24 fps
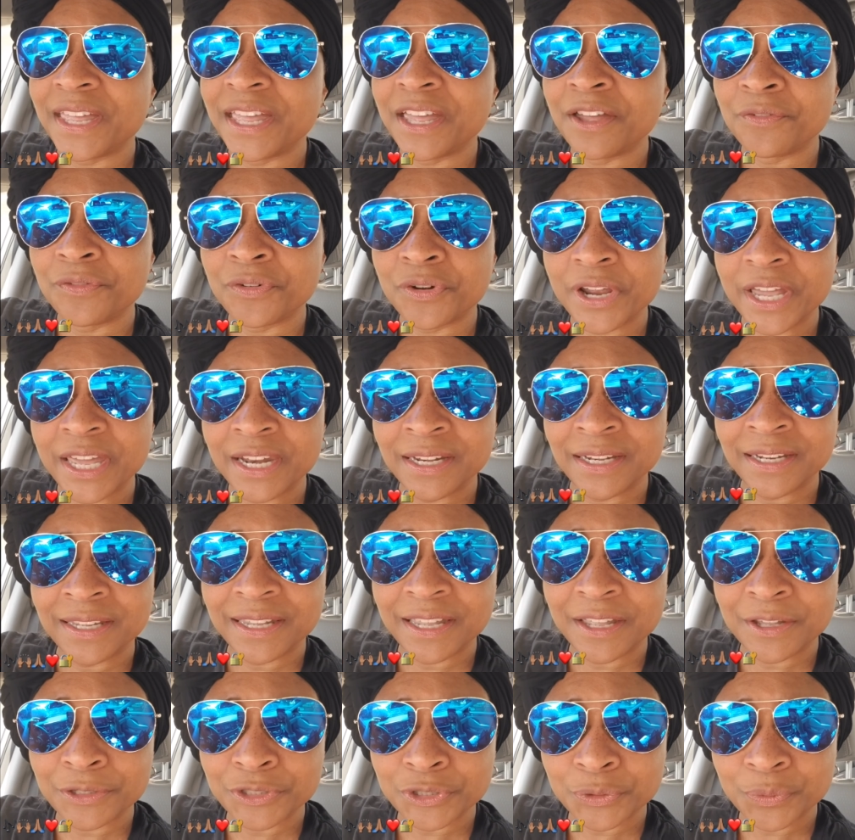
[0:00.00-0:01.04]
ever had an
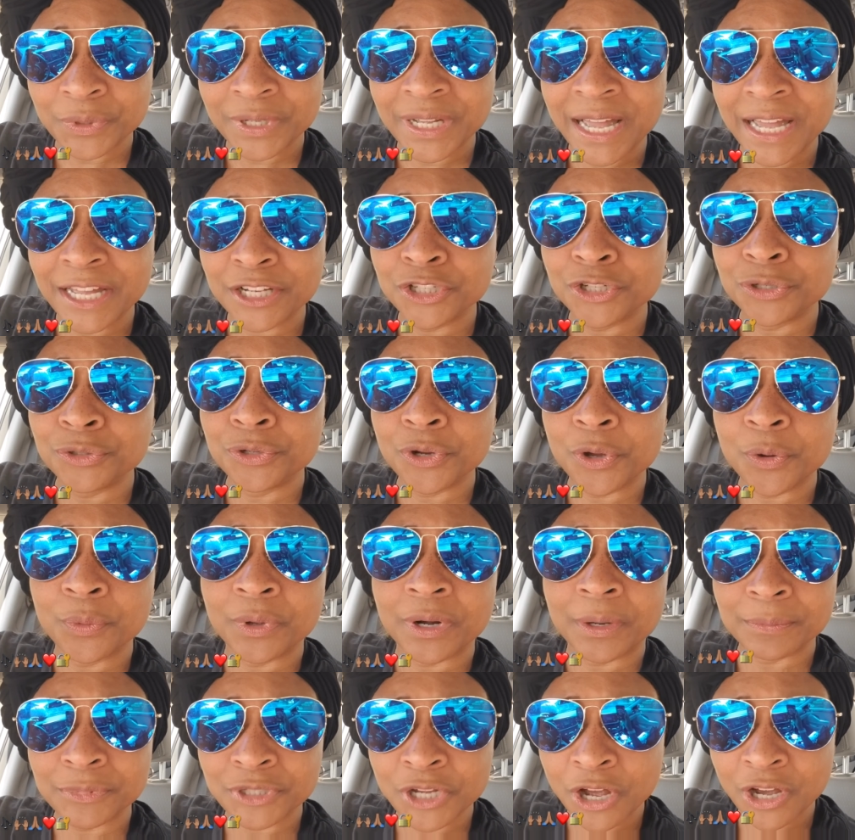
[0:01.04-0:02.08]
encounter with God, you know what
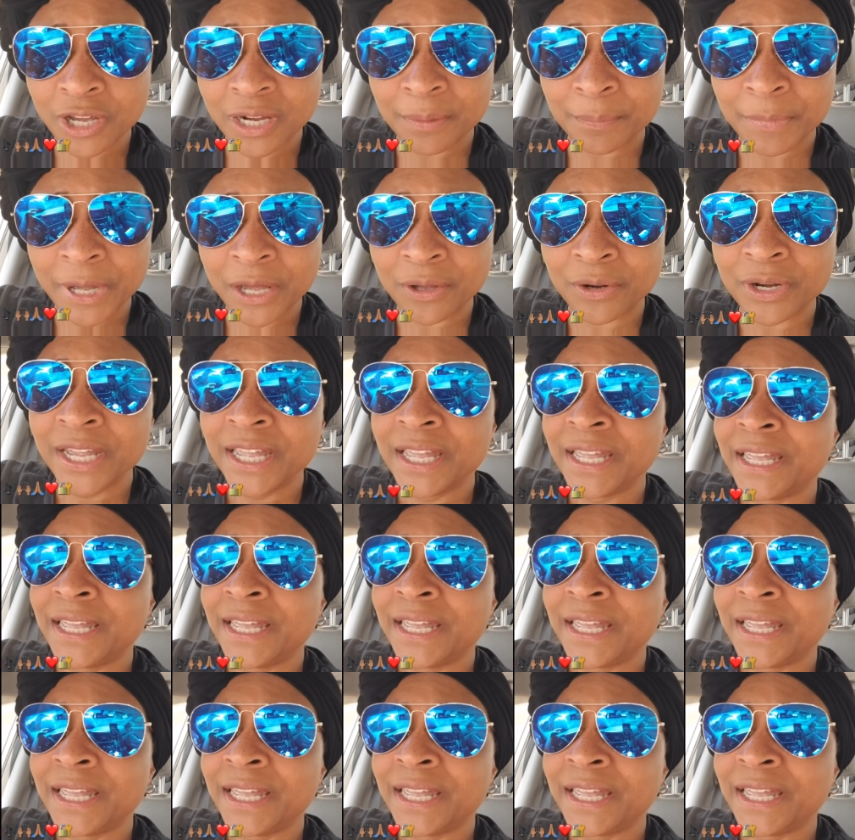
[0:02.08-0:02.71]
I'm talking about.